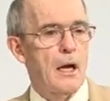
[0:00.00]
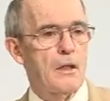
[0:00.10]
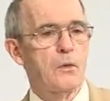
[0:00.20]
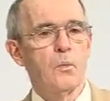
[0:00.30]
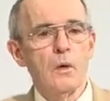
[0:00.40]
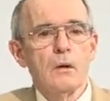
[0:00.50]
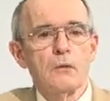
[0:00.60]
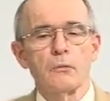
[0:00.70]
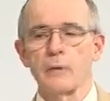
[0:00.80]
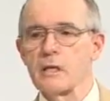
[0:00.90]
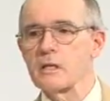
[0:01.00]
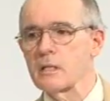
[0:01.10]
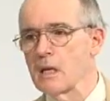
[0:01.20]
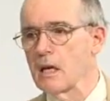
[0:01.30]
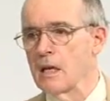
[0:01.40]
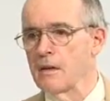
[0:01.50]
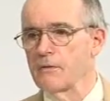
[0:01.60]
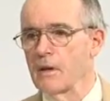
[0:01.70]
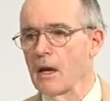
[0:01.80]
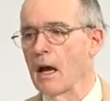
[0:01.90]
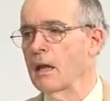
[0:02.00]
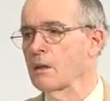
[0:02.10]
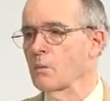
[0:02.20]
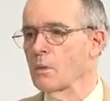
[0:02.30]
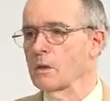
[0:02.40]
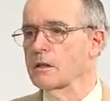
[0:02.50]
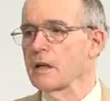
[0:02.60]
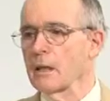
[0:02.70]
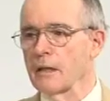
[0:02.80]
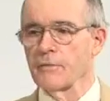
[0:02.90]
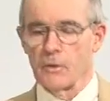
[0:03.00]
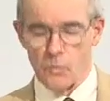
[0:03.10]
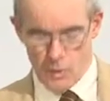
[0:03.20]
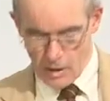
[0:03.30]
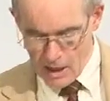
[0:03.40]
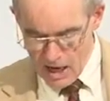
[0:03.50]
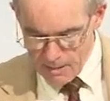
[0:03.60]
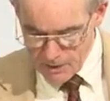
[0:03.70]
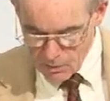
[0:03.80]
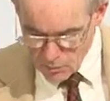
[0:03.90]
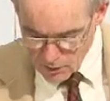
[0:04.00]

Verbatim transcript: Uh, the word received and the word delivered were common